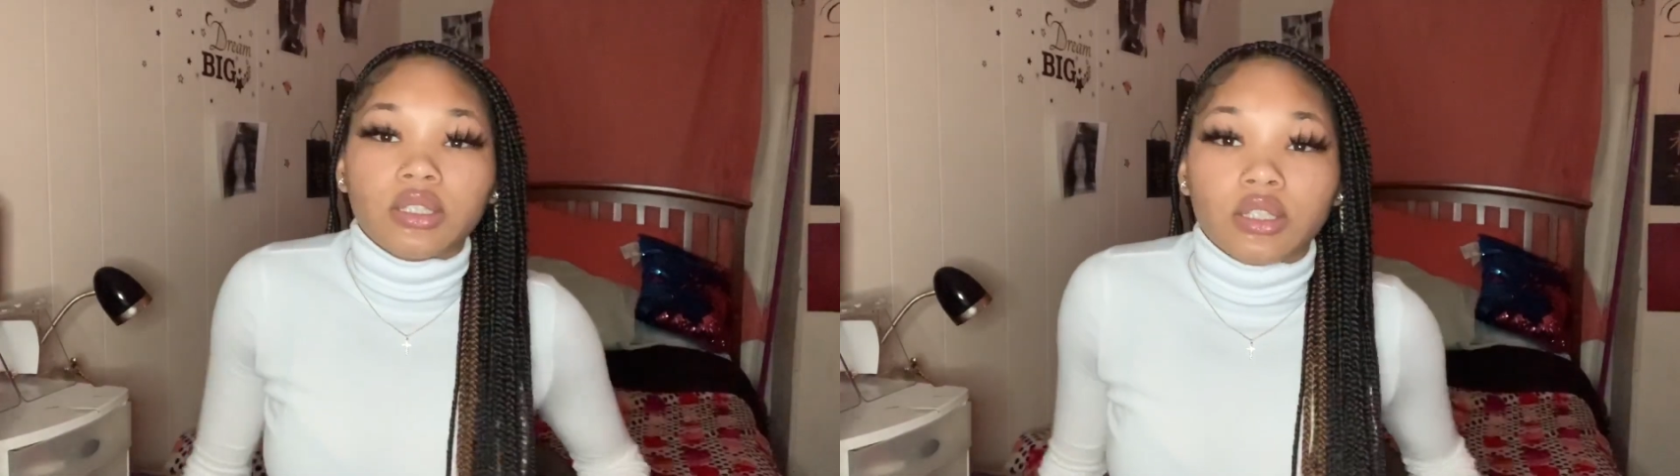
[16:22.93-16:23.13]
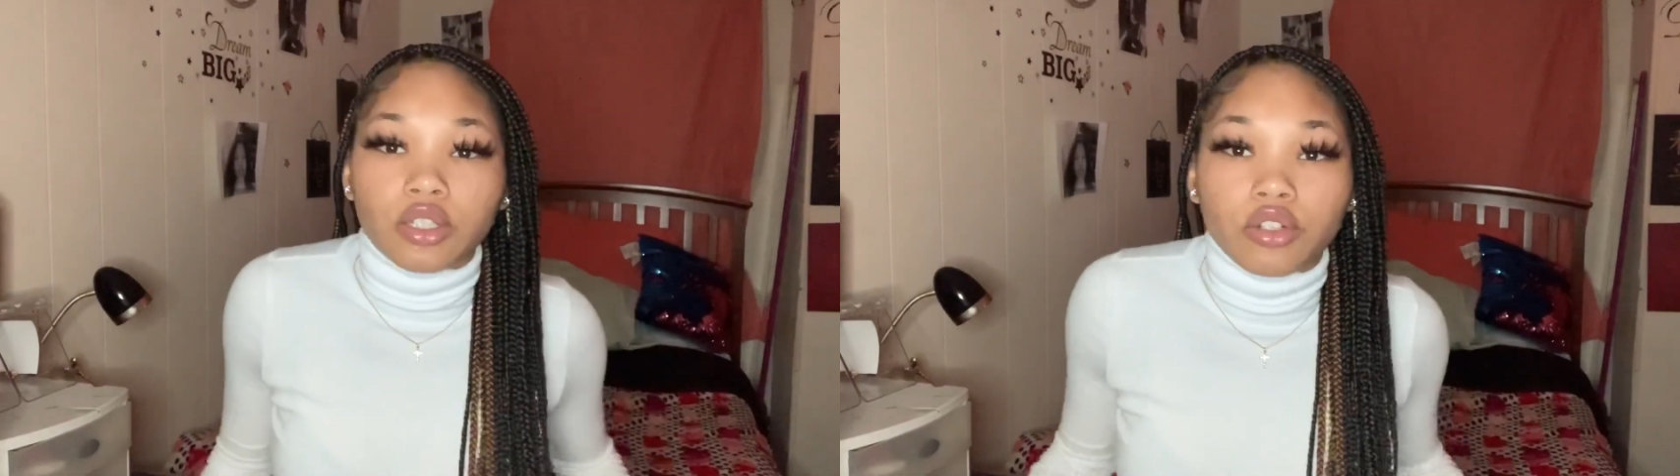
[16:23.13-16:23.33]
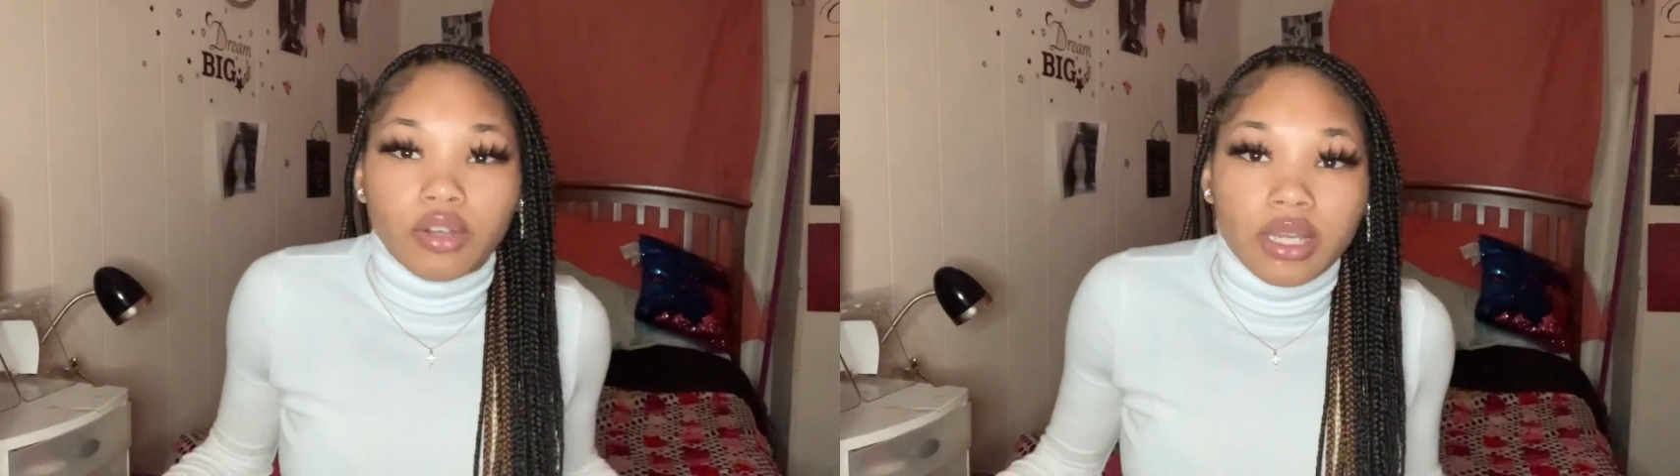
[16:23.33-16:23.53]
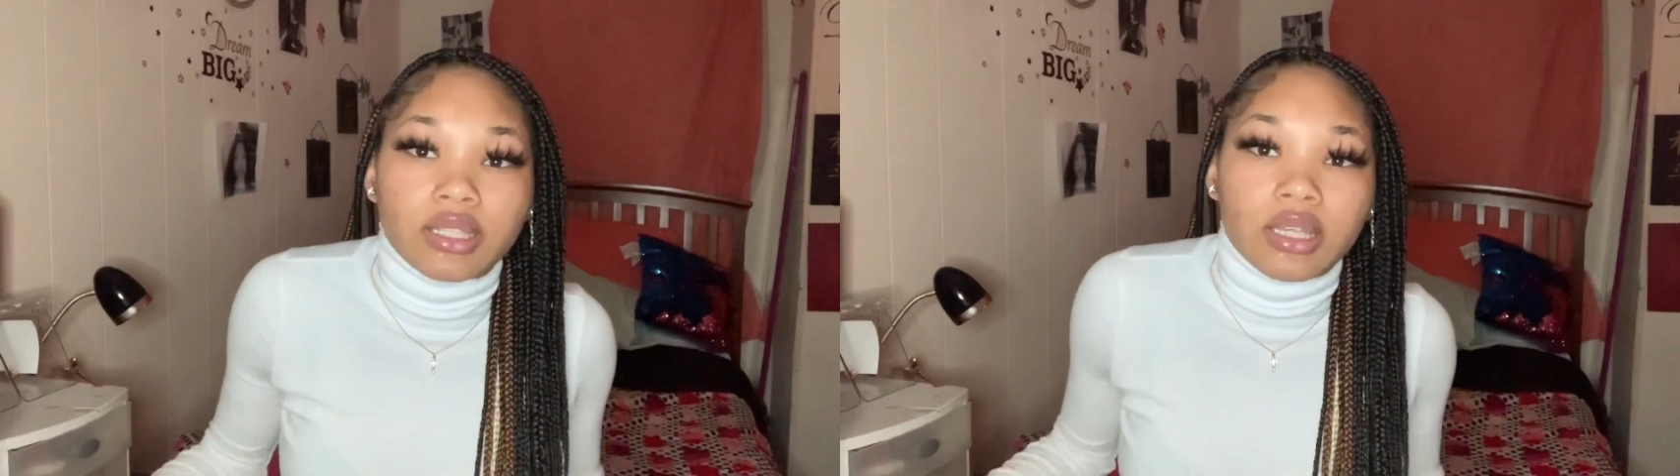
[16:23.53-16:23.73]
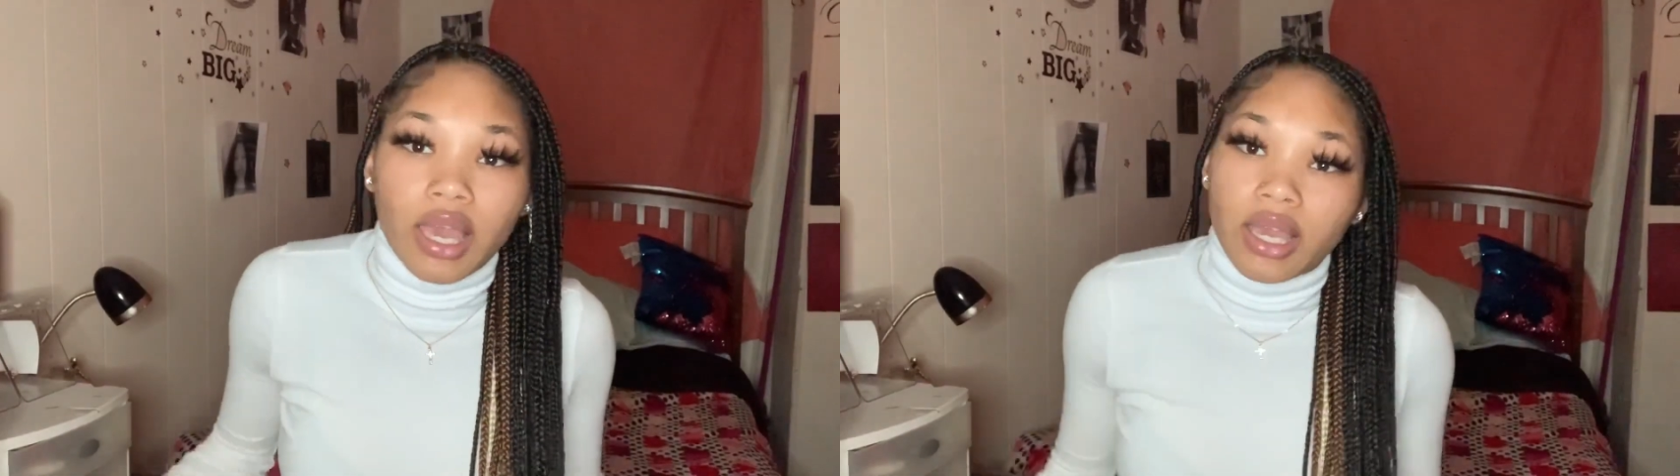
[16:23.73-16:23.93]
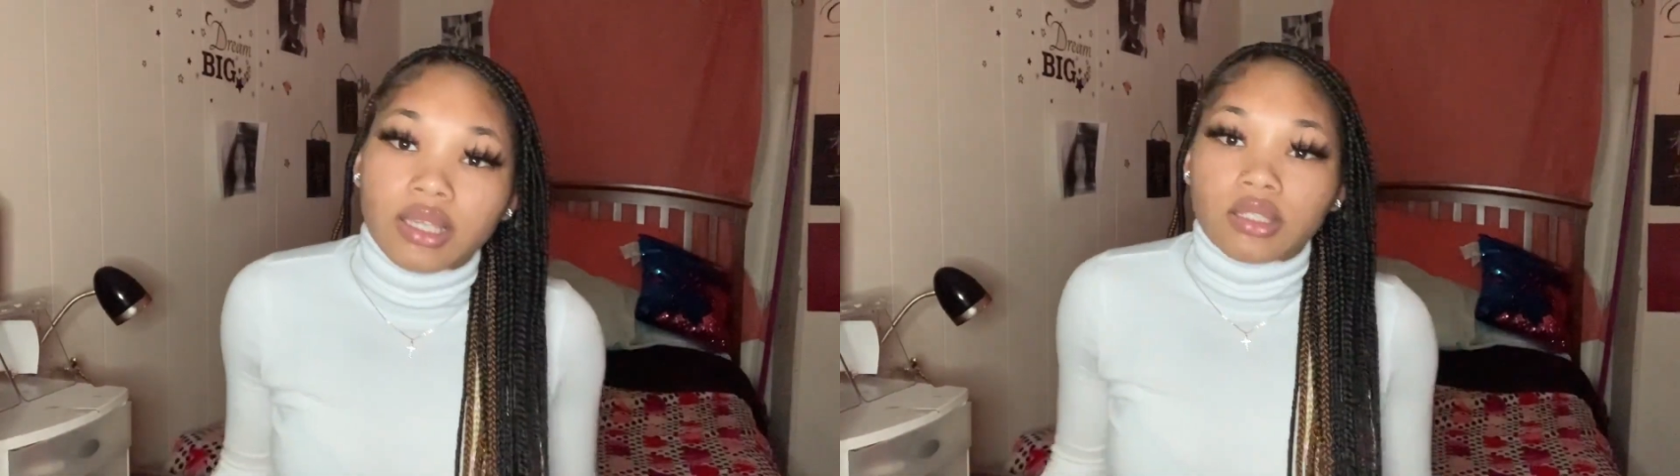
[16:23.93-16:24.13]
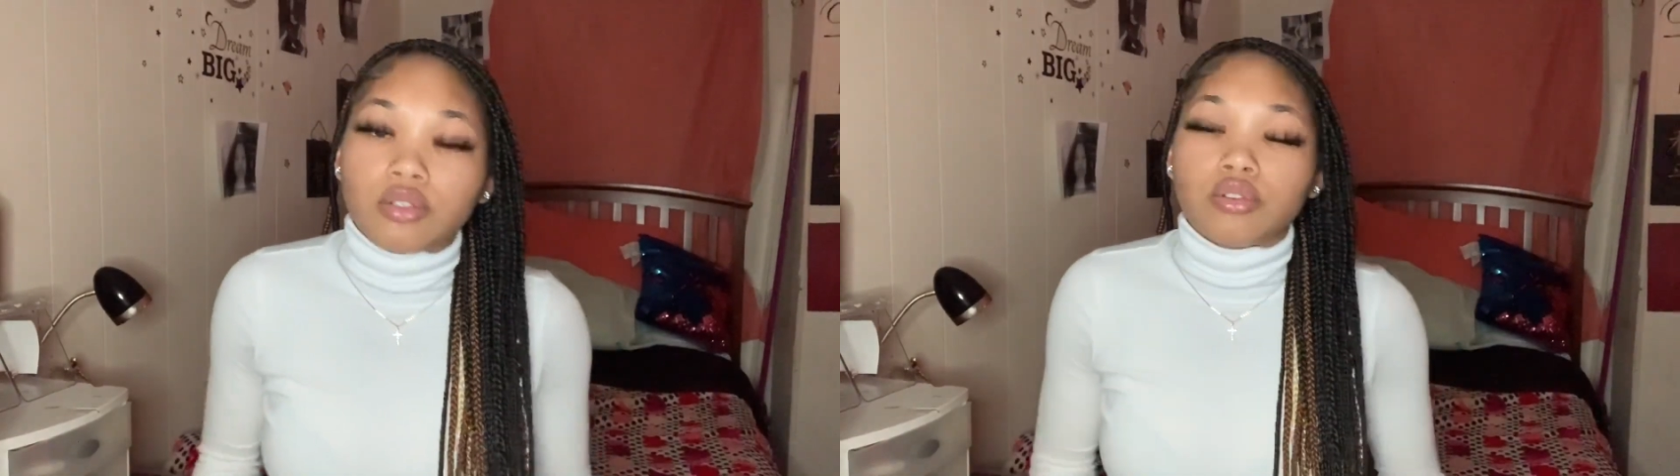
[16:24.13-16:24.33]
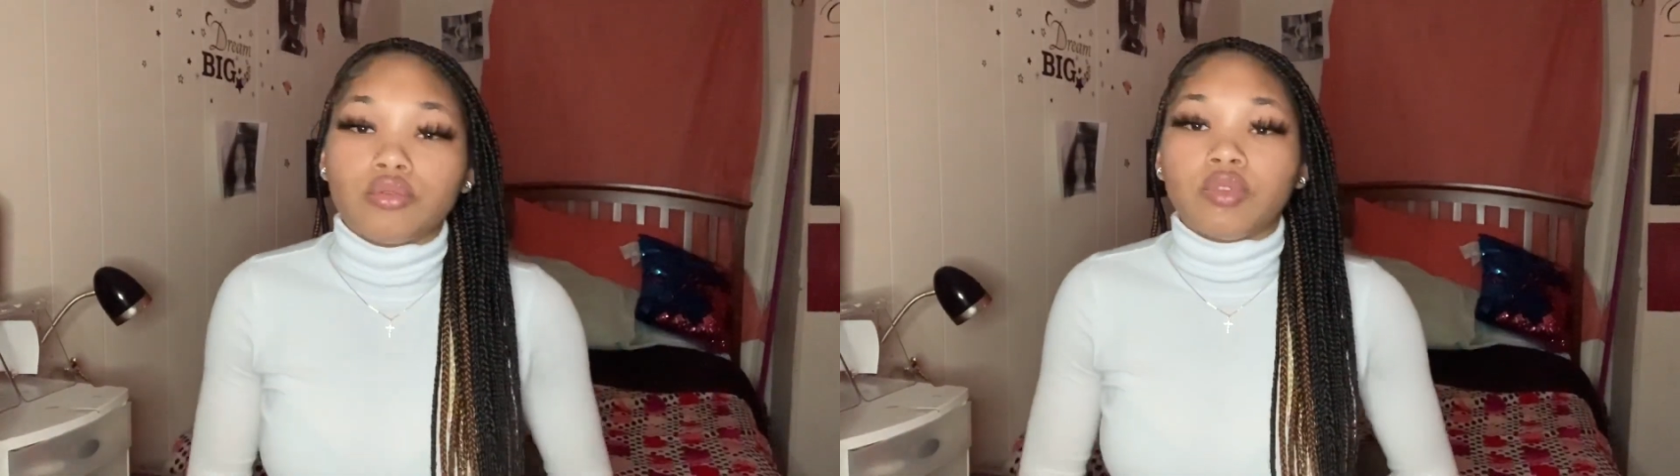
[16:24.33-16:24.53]
the crazy ex
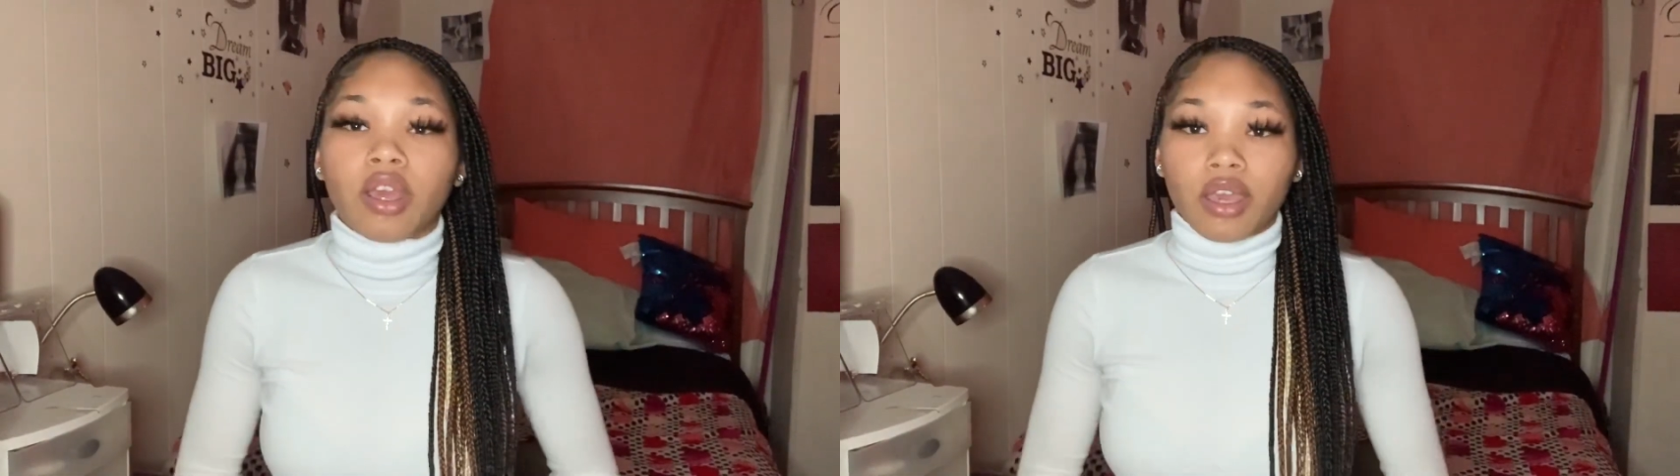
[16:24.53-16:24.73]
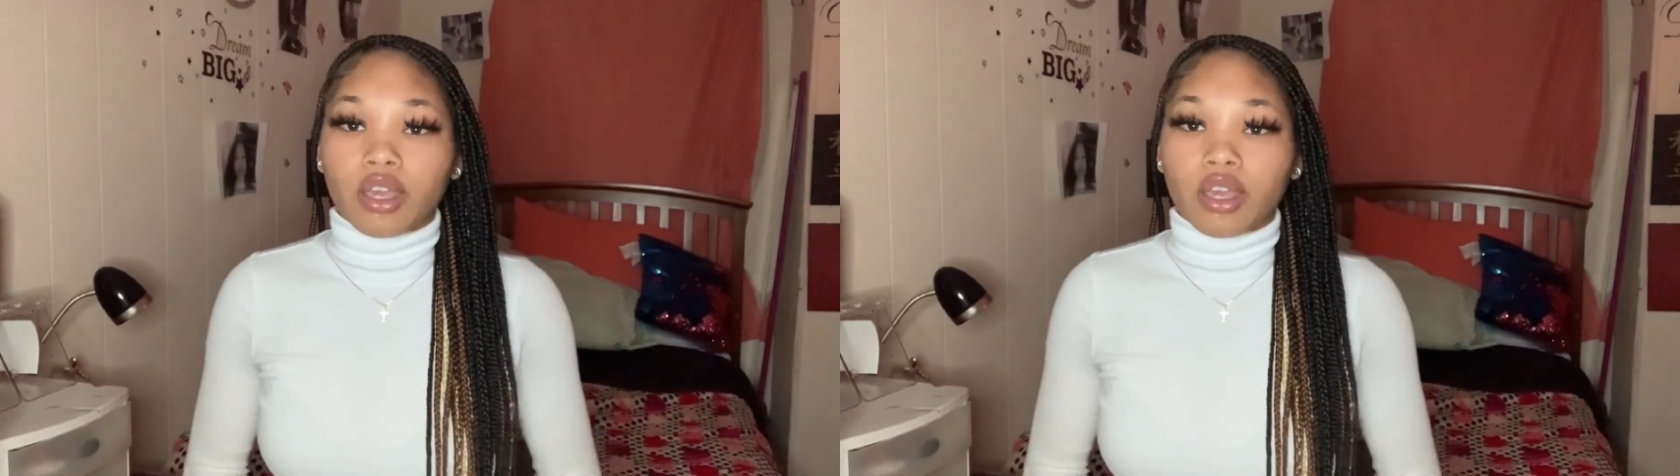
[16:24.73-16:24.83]
who didn't